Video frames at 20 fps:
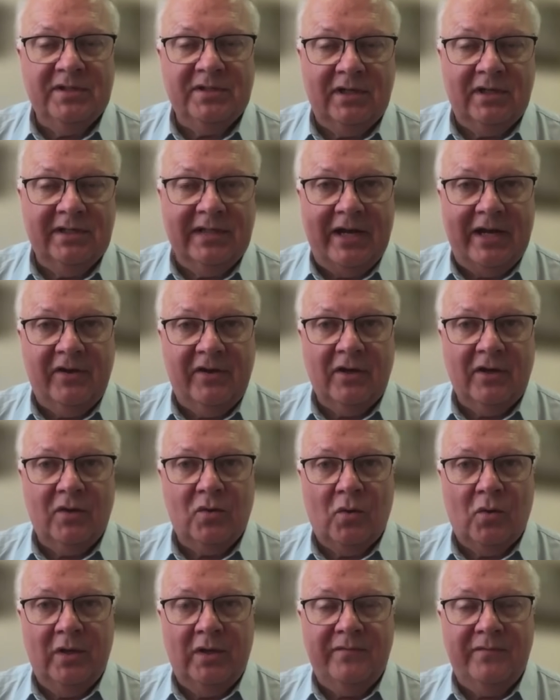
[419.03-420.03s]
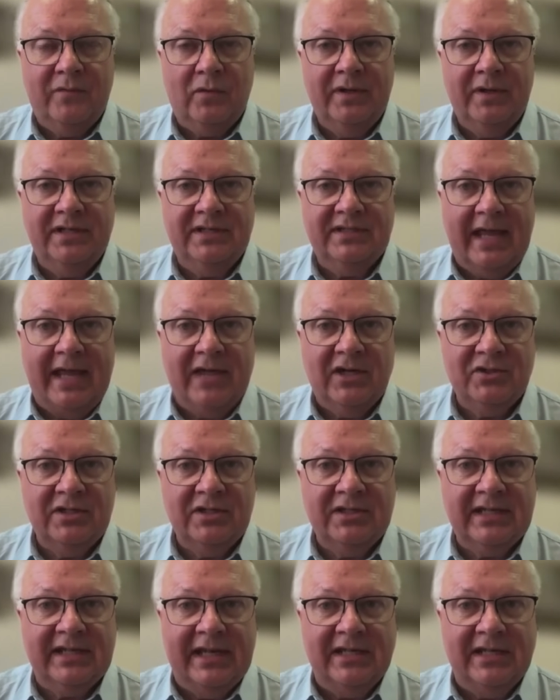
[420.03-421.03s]
and Solidarity are calling for
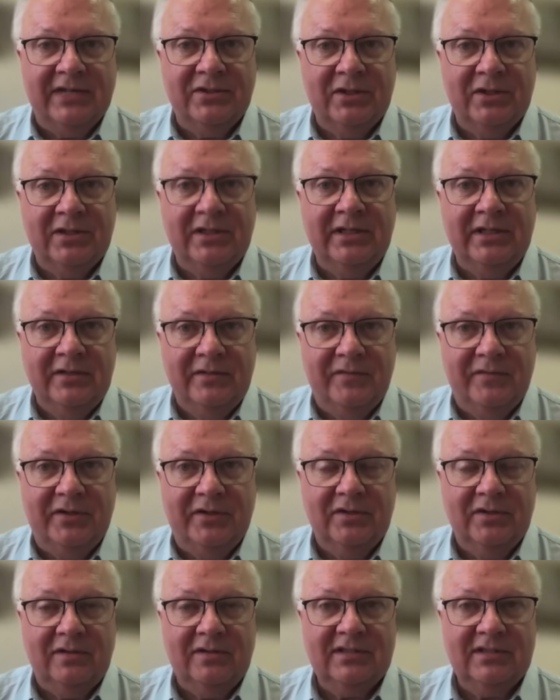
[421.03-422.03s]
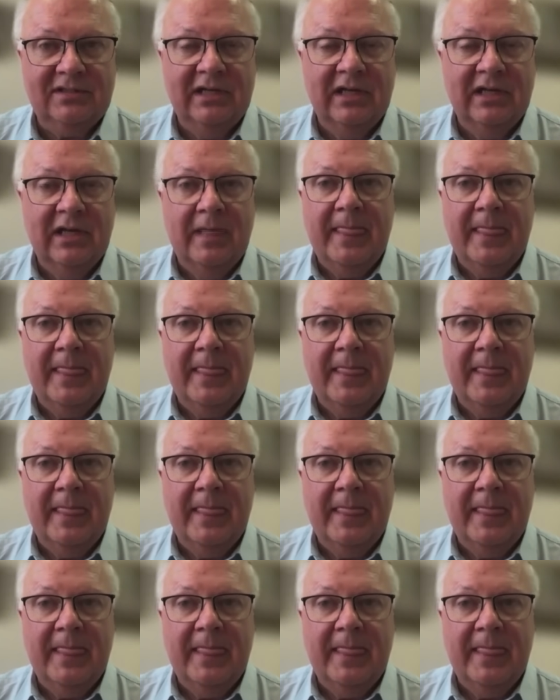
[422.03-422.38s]
sanctions against certain individuals,